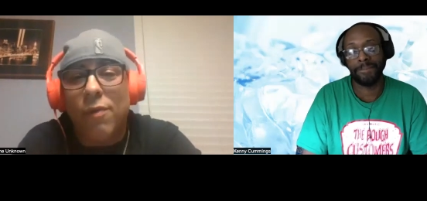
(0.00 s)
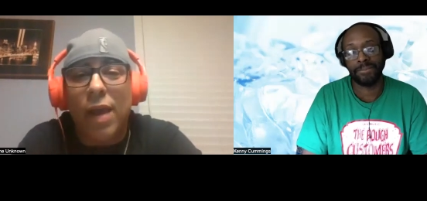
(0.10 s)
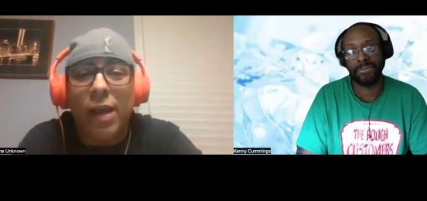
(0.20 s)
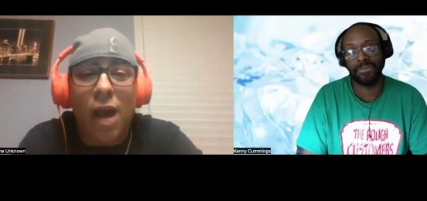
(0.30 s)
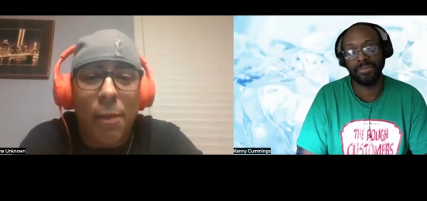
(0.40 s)
Speaker 1: have
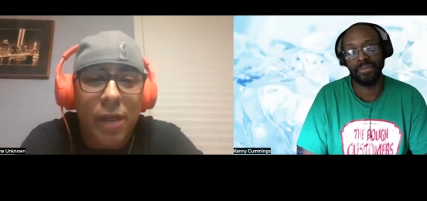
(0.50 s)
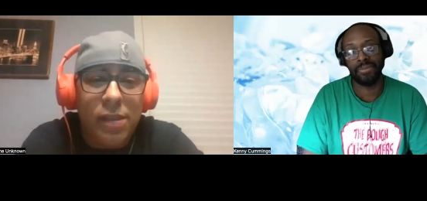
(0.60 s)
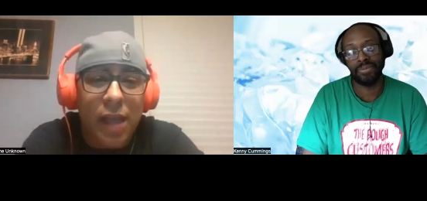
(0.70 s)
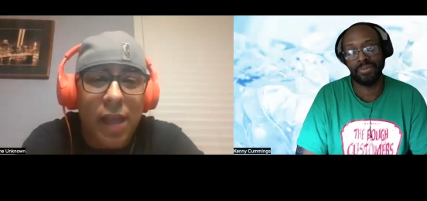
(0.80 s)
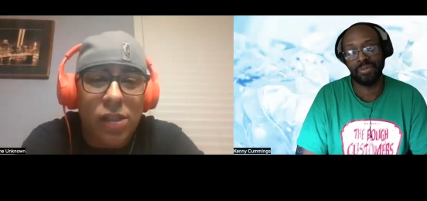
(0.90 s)
like comedy
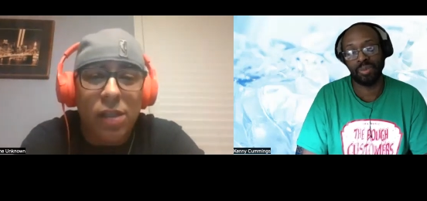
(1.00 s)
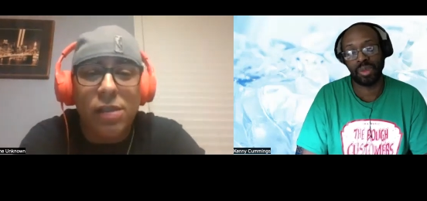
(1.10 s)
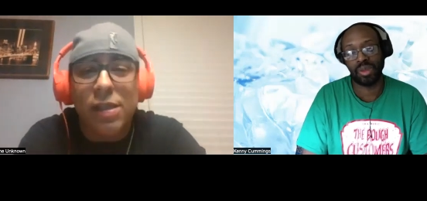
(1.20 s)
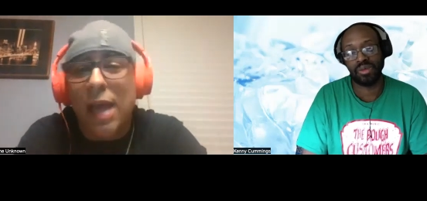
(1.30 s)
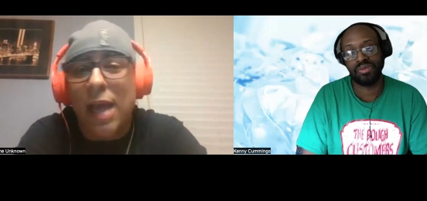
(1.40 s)

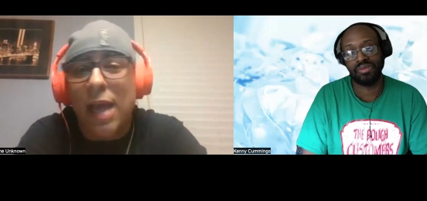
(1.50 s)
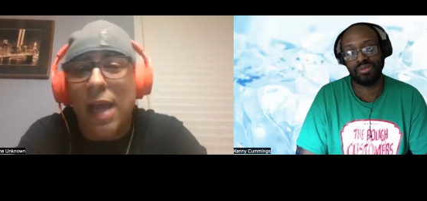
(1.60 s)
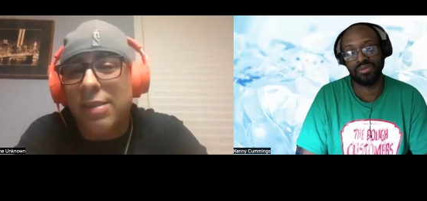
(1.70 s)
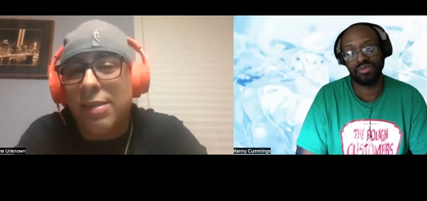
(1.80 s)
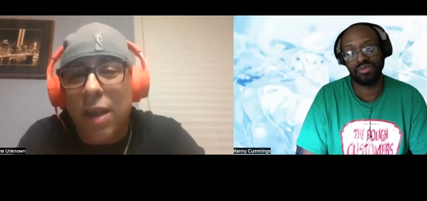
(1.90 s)
sketches,
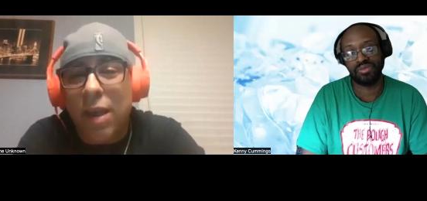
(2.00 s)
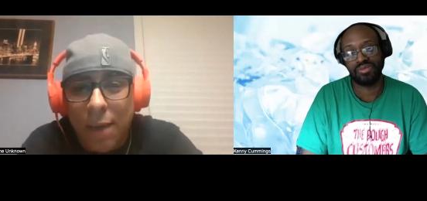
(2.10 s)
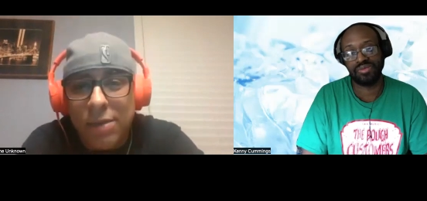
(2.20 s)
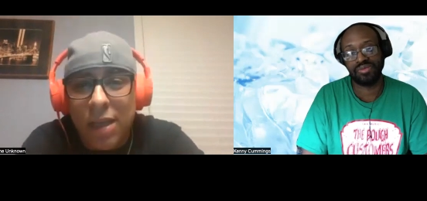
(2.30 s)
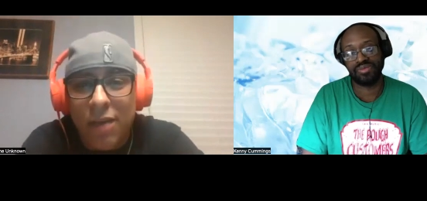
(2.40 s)
SNL
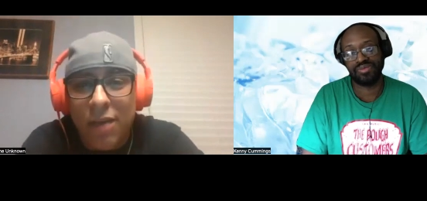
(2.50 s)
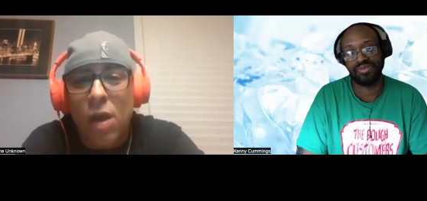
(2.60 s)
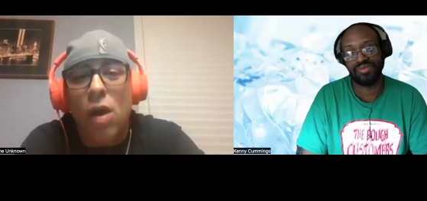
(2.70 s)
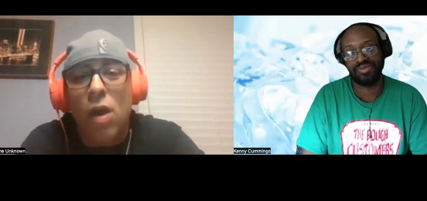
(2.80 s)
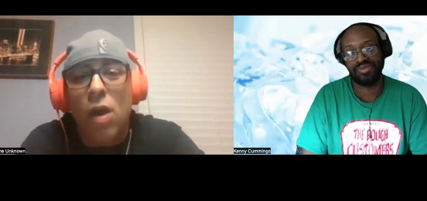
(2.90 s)
type stuff,
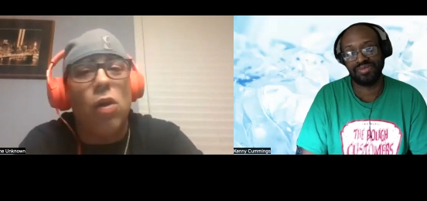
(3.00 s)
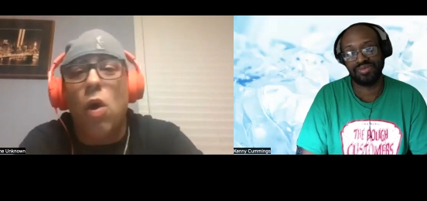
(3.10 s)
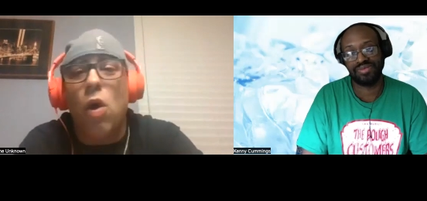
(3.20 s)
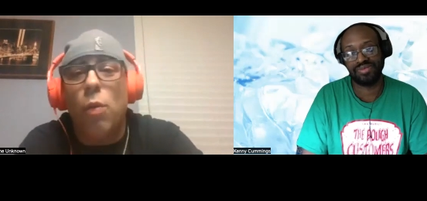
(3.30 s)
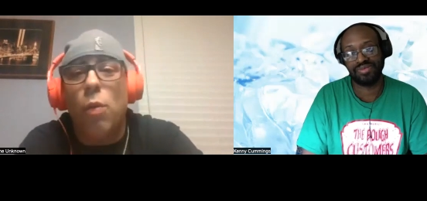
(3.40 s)
along
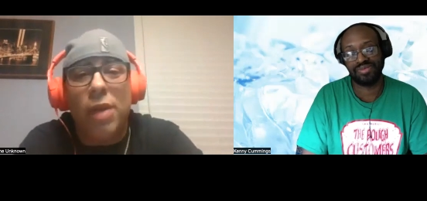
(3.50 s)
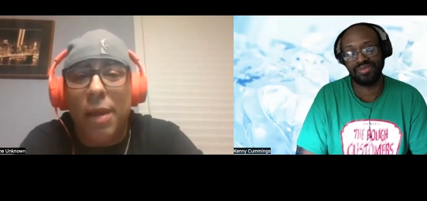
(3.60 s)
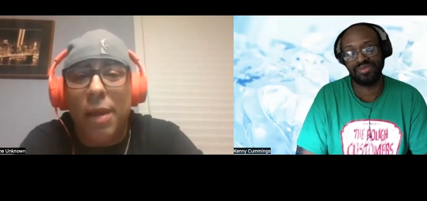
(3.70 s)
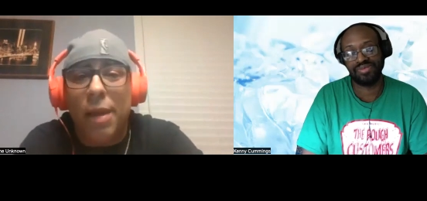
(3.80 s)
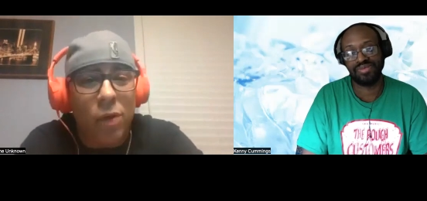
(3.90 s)
with playing
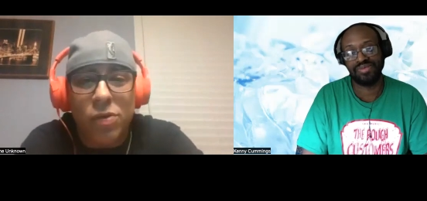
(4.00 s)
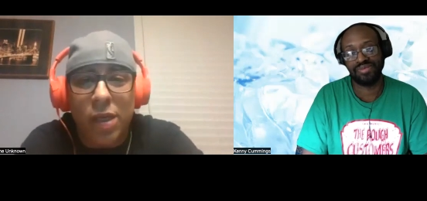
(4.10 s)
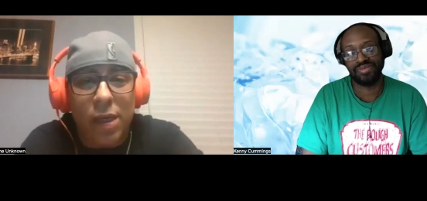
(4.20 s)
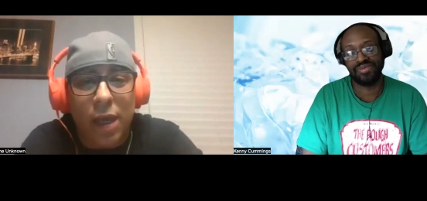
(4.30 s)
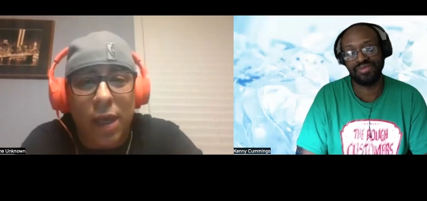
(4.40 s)
music
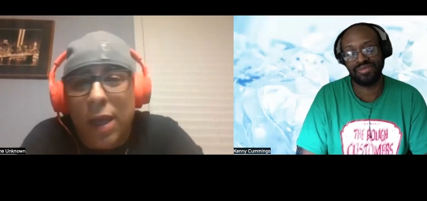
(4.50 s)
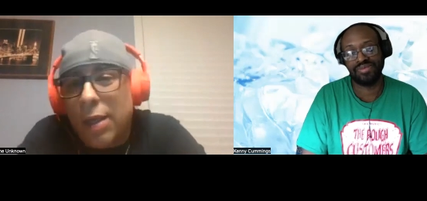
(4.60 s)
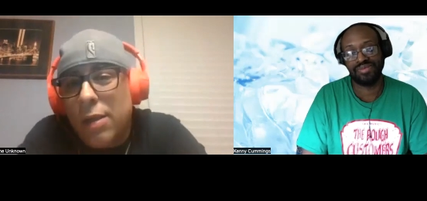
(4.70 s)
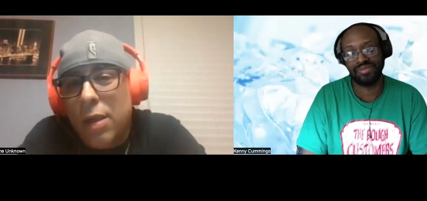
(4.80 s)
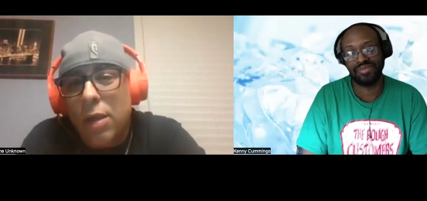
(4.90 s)
and
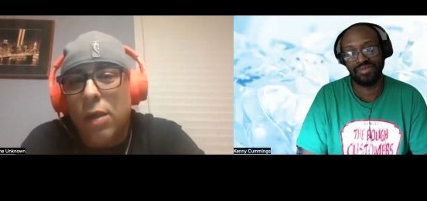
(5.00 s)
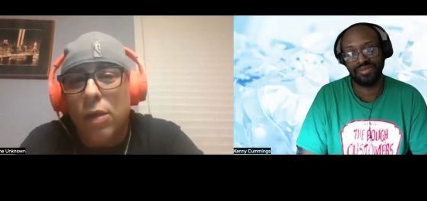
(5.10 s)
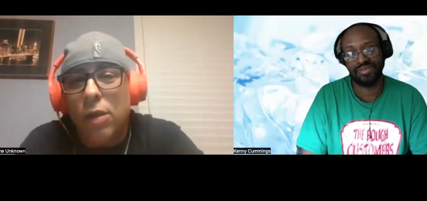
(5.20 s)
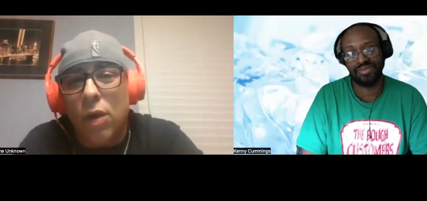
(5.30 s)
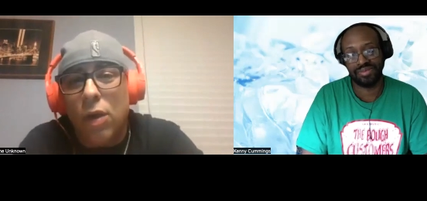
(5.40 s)
you know
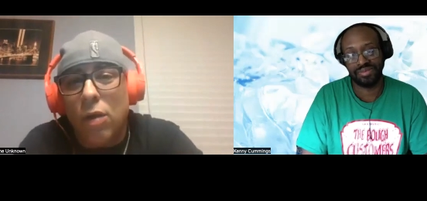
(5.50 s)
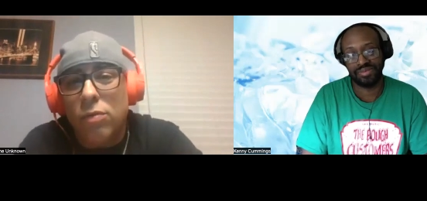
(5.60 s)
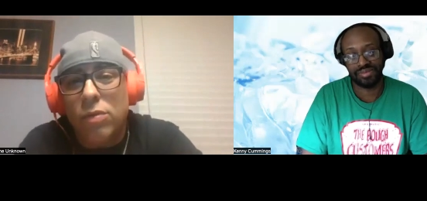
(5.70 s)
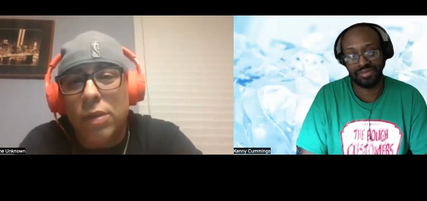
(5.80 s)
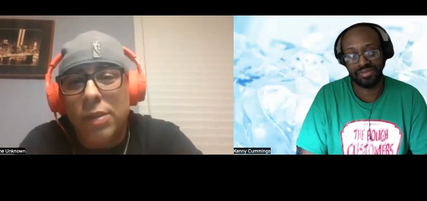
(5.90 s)
tapping
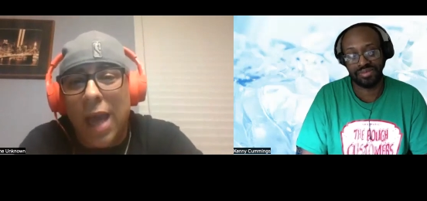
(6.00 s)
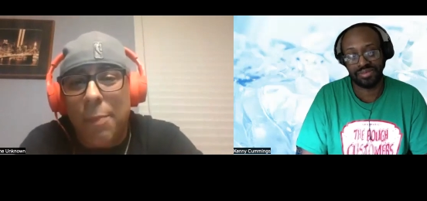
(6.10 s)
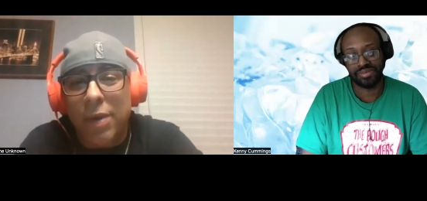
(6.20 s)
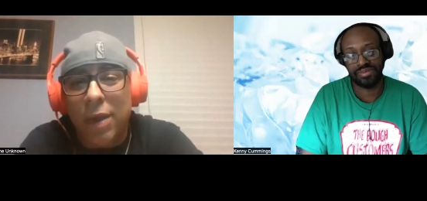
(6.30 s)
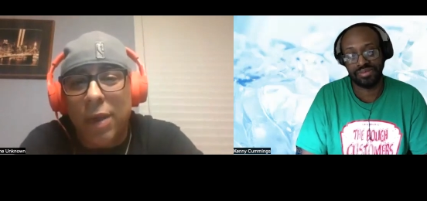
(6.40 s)
in
Speaker 2: with
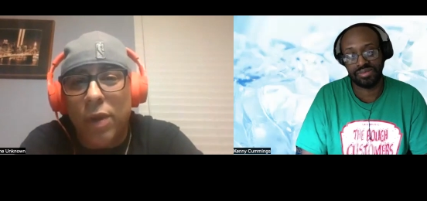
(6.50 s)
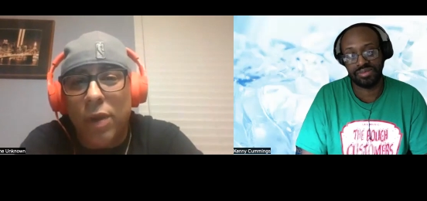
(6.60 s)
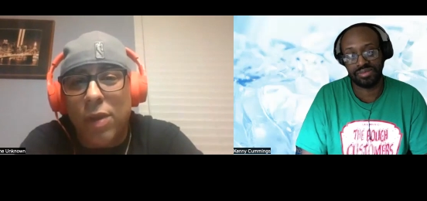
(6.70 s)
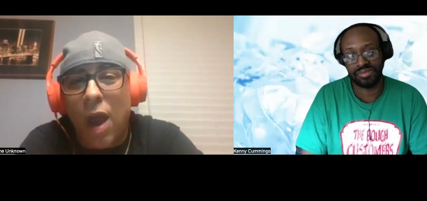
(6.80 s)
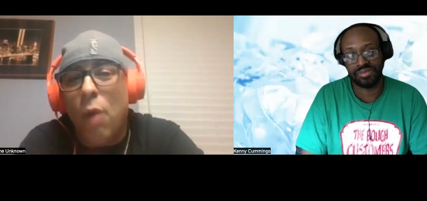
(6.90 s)
our fan
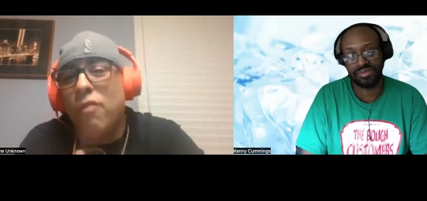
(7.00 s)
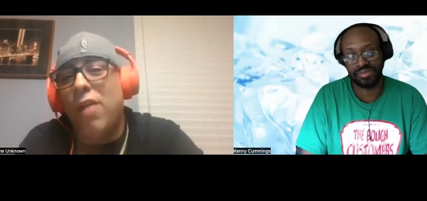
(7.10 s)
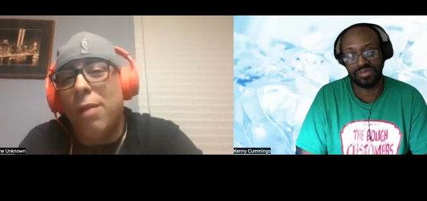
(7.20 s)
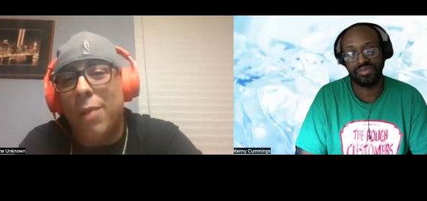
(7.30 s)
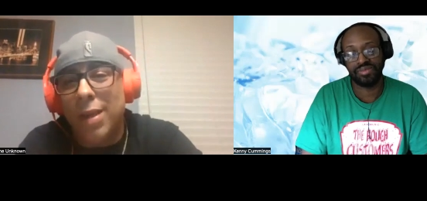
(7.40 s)
base.
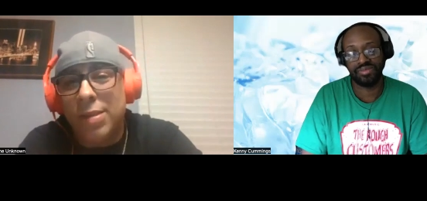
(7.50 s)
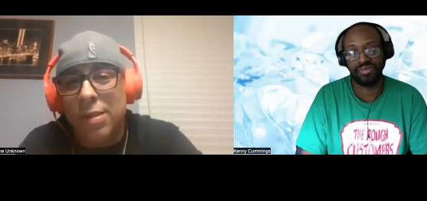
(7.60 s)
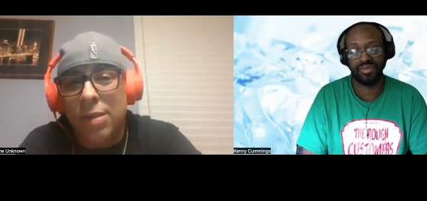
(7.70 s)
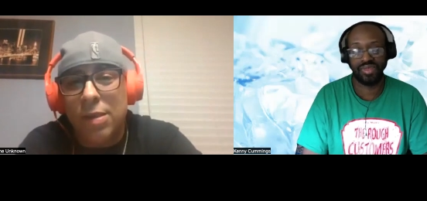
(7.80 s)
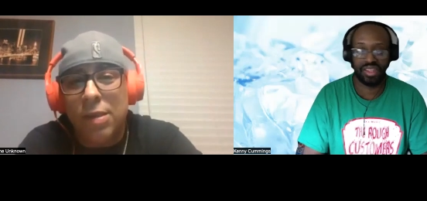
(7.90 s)

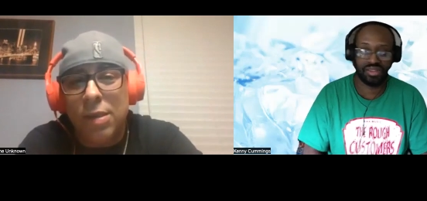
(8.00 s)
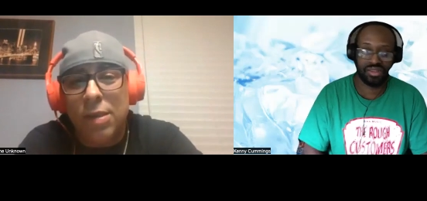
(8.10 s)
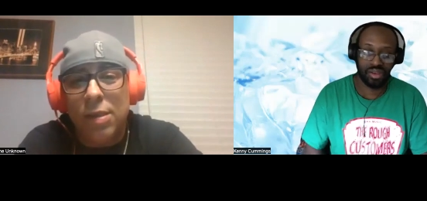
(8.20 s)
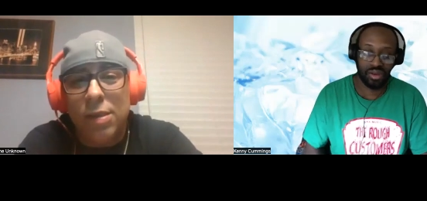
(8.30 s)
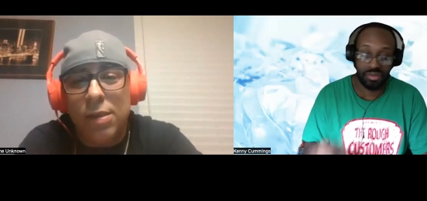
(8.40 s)
That's
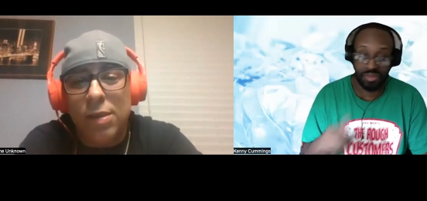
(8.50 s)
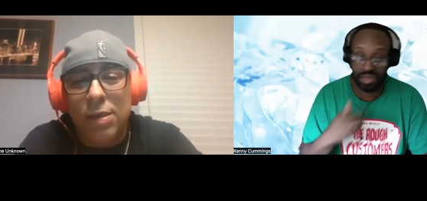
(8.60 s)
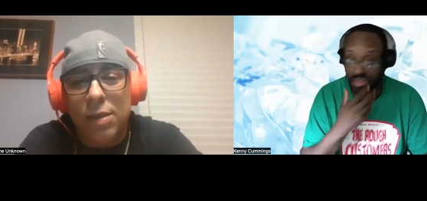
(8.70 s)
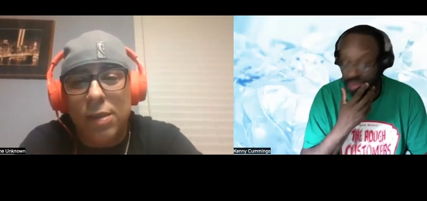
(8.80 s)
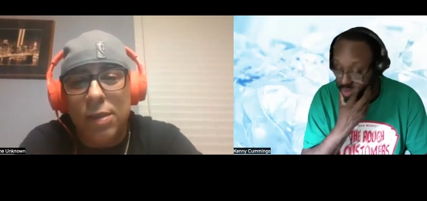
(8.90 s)
dope,
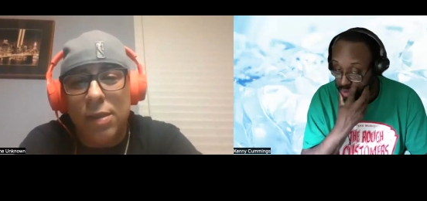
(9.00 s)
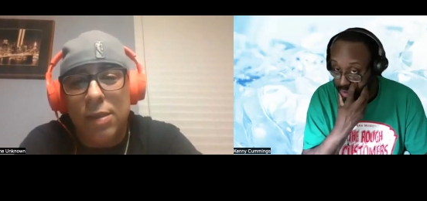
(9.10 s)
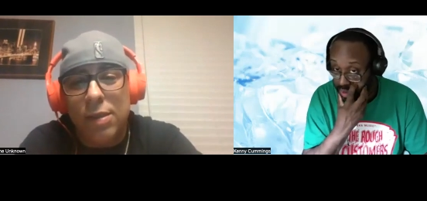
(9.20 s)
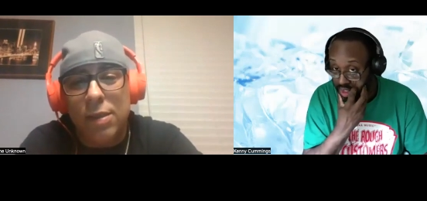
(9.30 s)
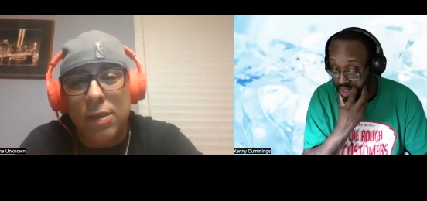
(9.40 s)
man. So
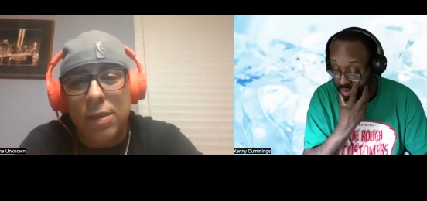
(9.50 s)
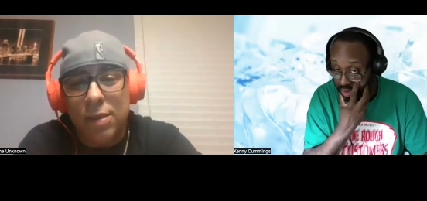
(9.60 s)
speaking of